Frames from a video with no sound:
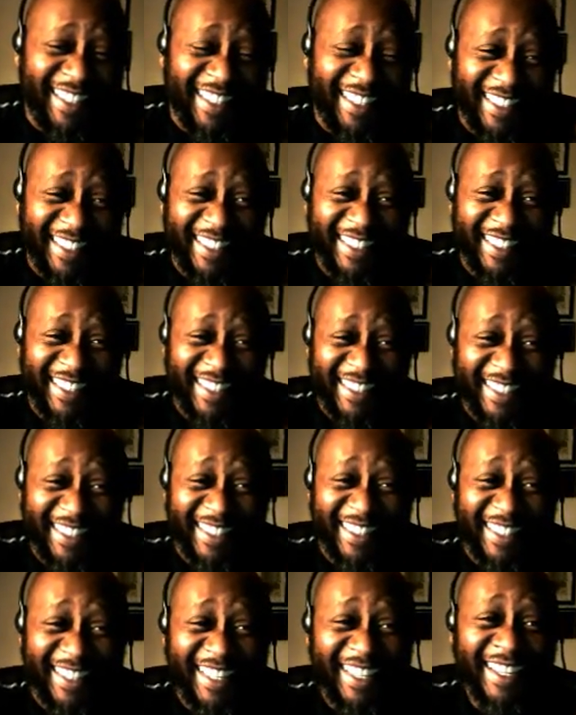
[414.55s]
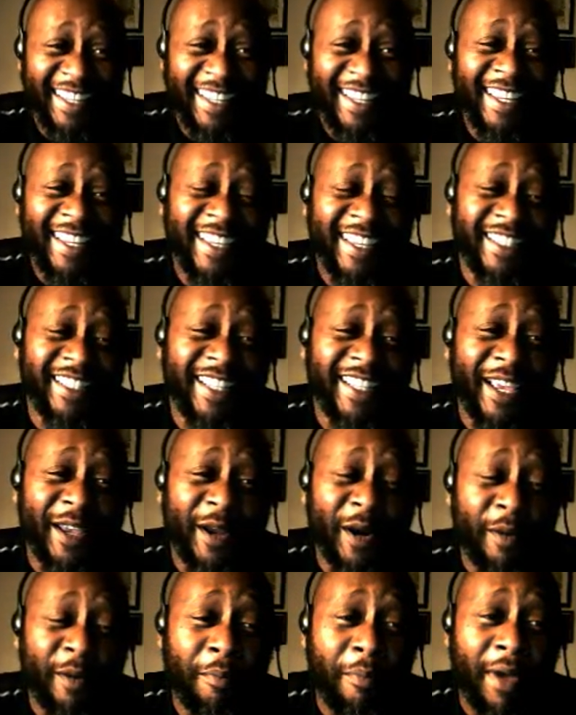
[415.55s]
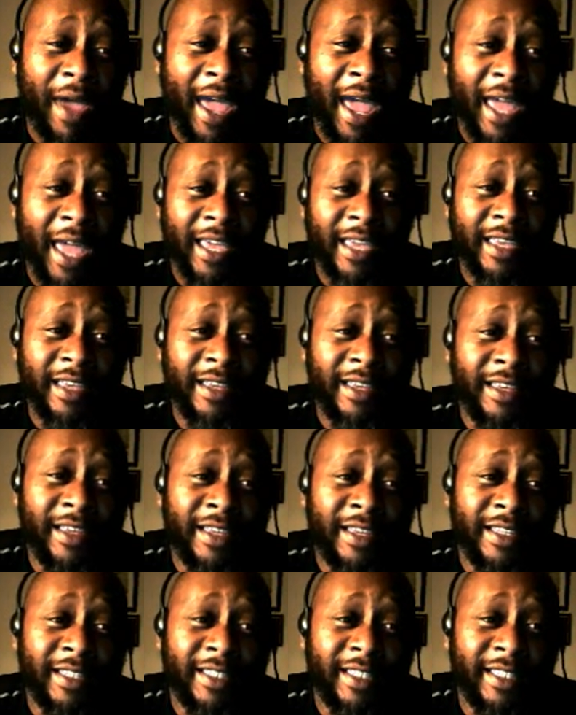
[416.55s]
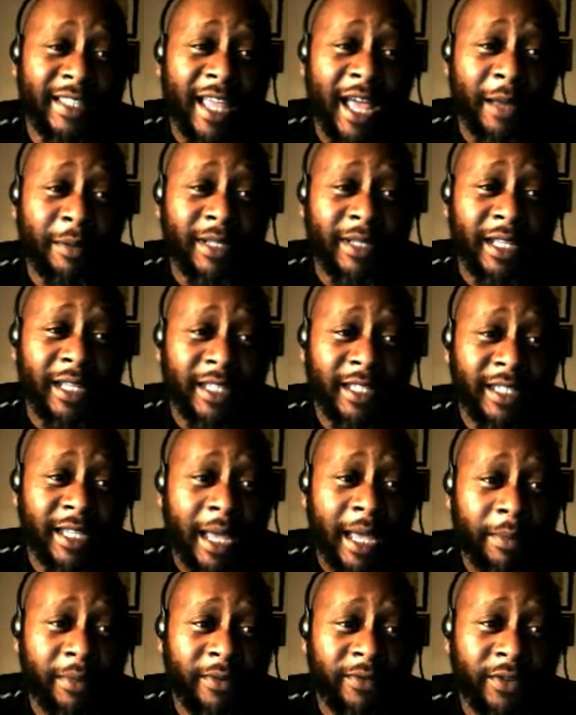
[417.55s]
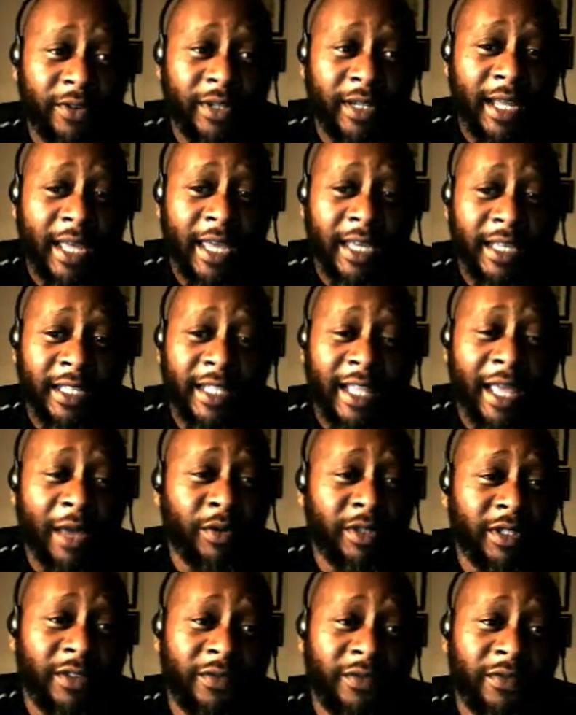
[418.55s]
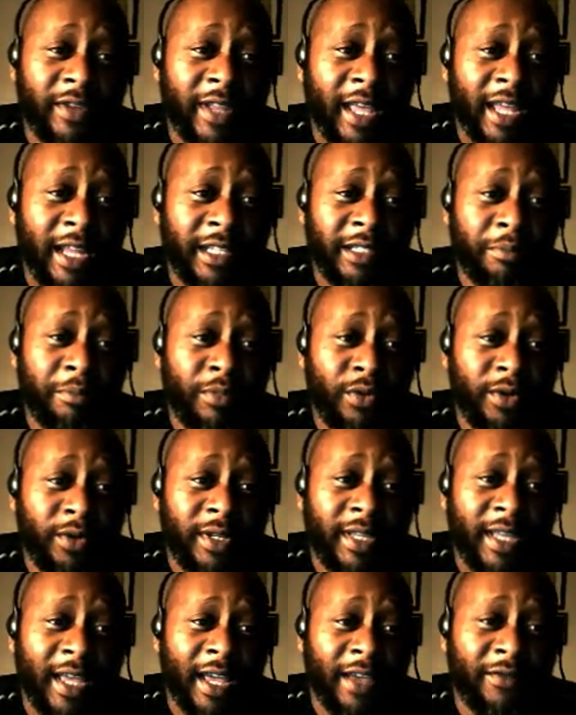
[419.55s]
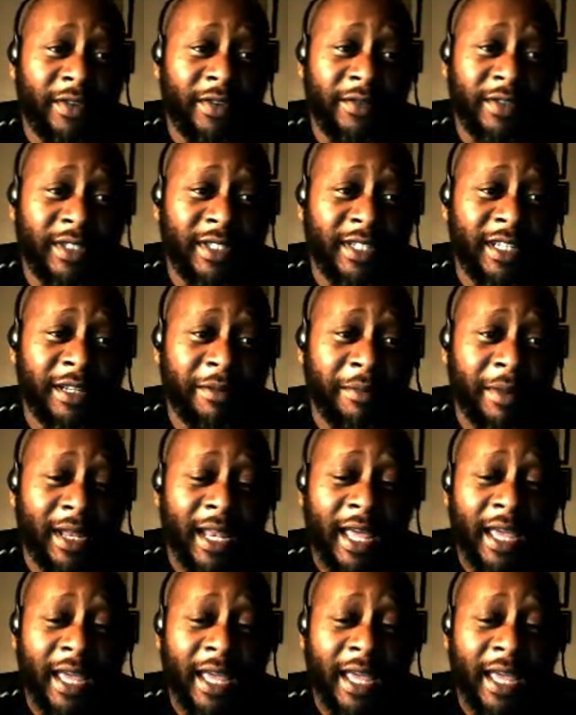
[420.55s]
It's like her back stops at the top of her legs. That was the flattest booty I've ever seen in my life. I'm not even going to